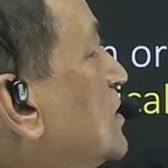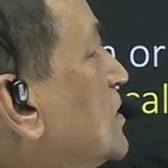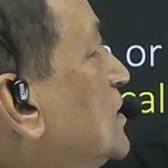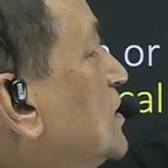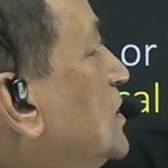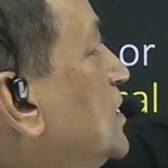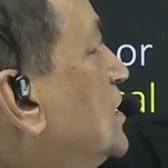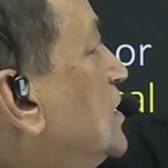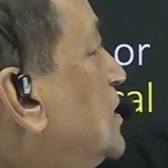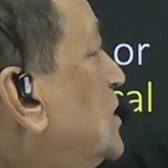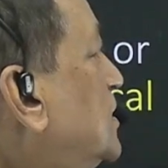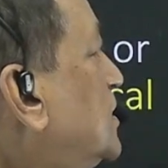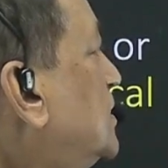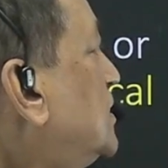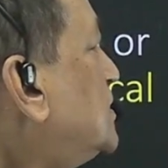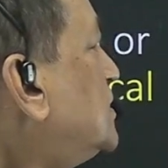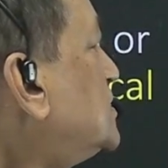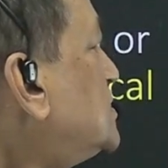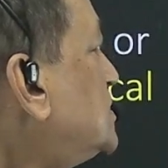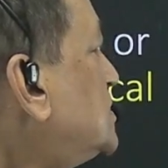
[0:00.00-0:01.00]

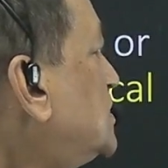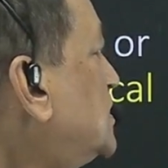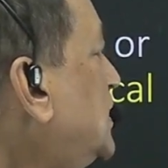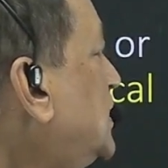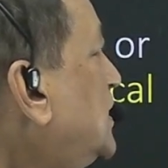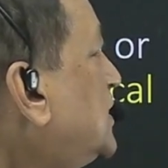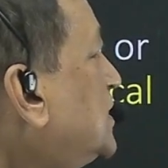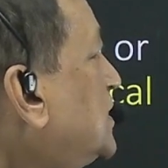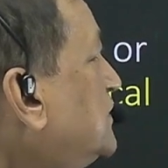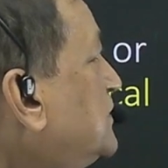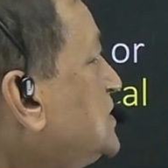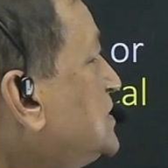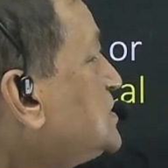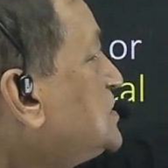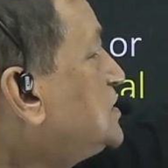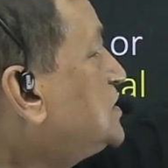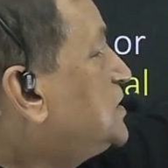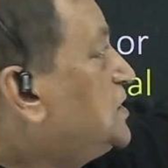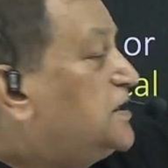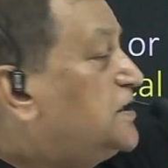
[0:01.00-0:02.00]
delta versus
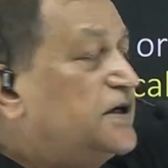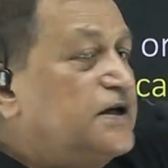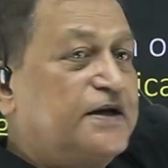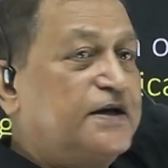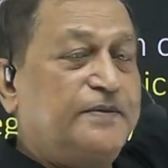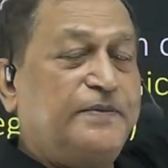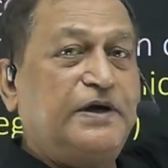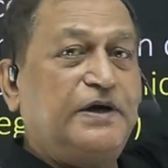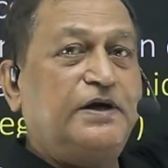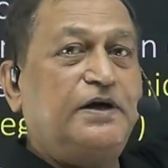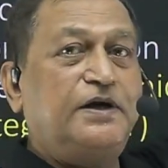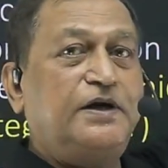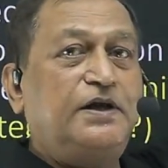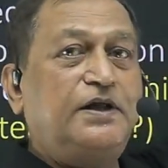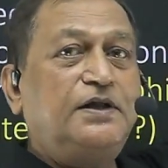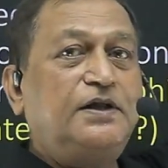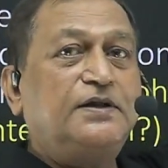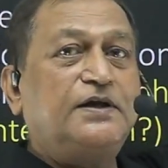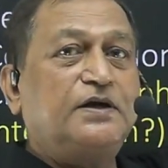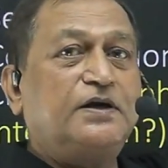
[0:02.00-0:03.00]
d delta by
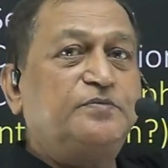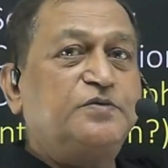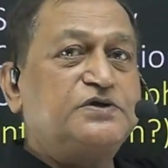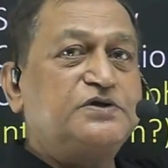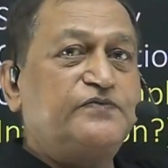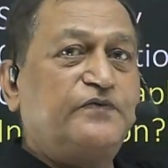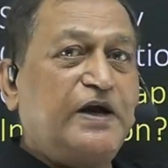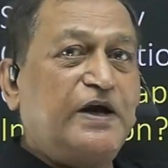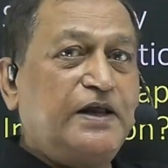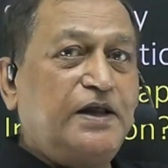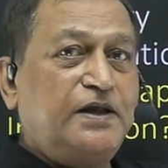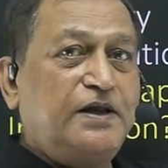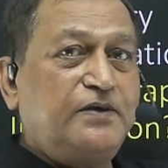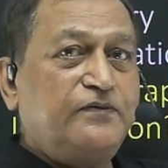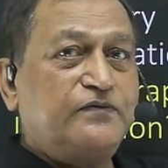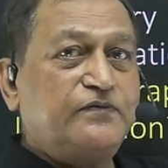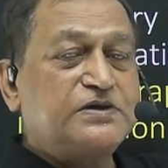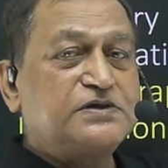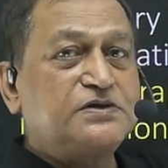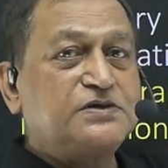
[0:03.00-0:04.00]
dt, that means y
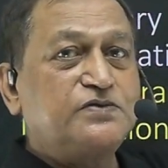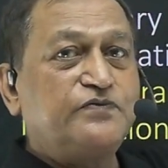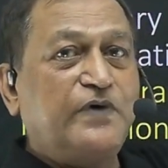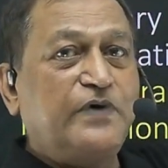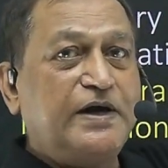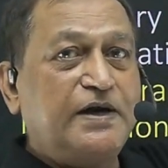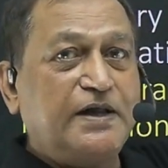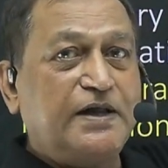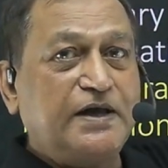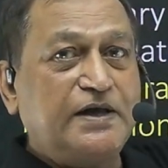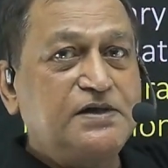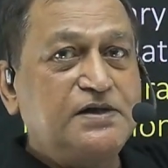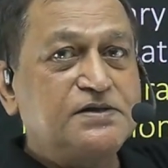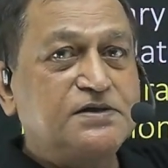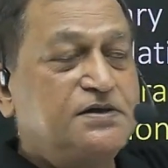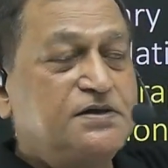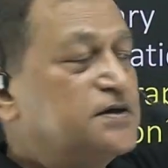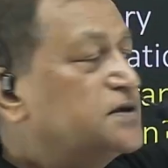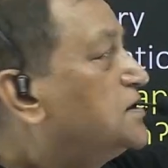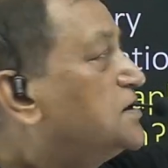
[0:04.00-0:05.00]
versus y dash,
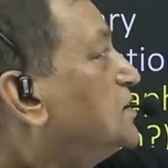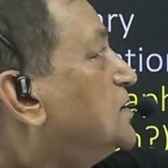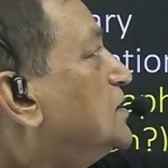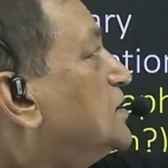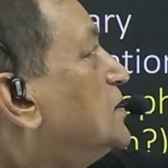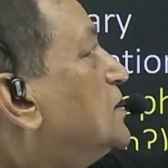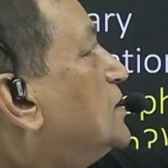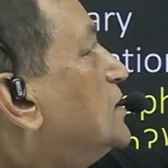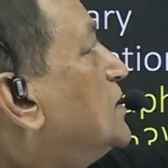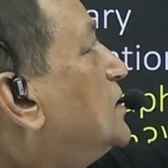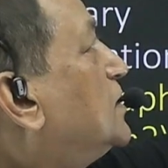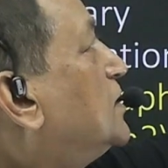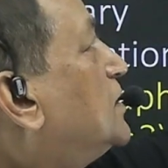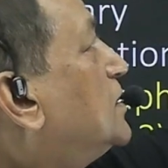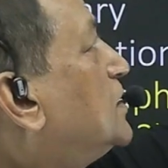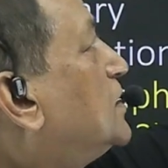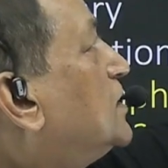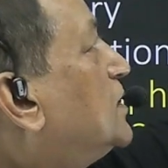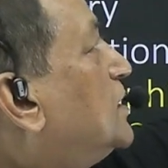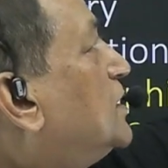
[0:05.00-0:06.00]

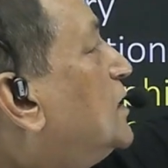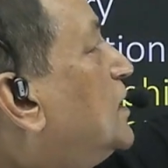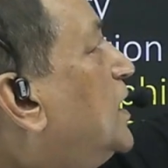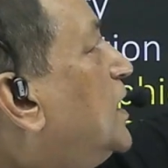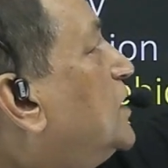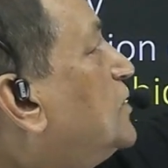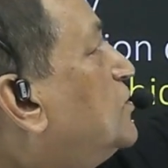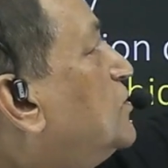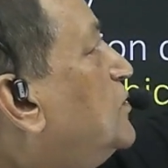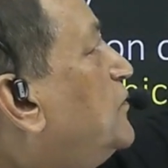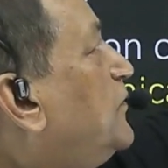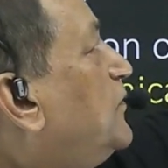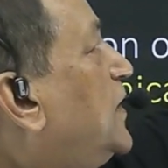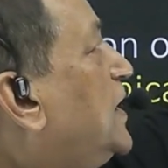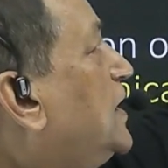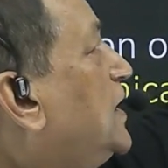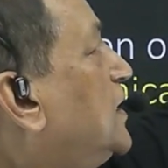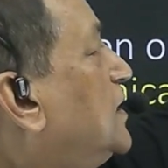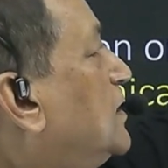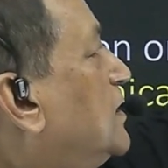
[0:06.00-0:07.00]
I could
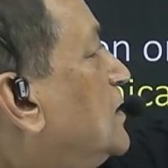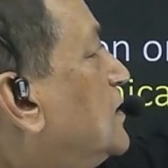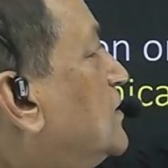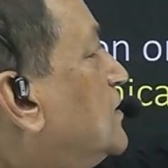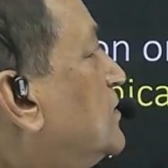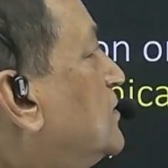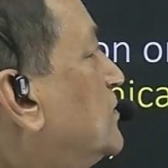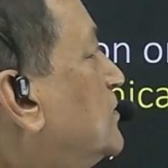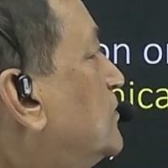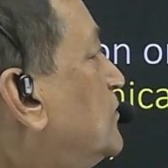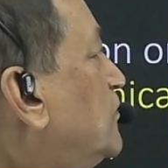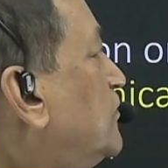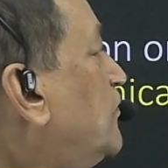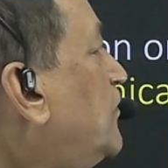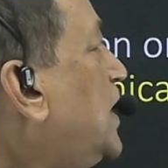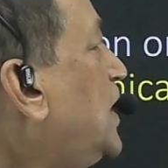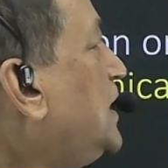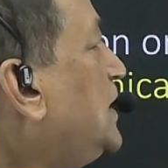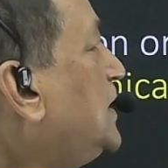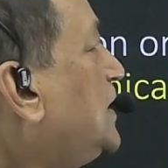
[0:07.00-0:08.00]
find
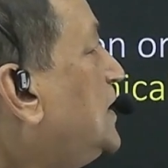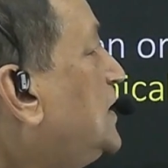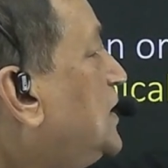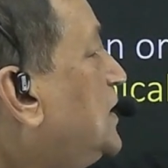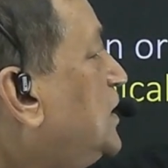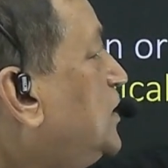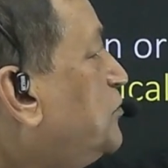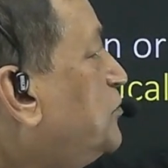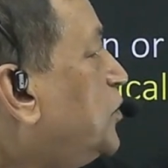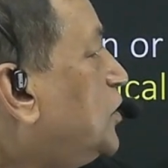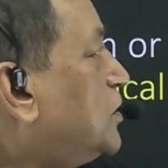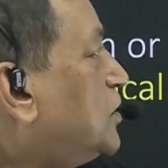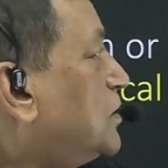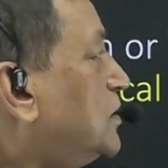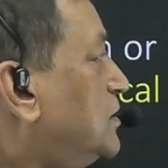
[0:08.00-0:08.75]
y and t plot.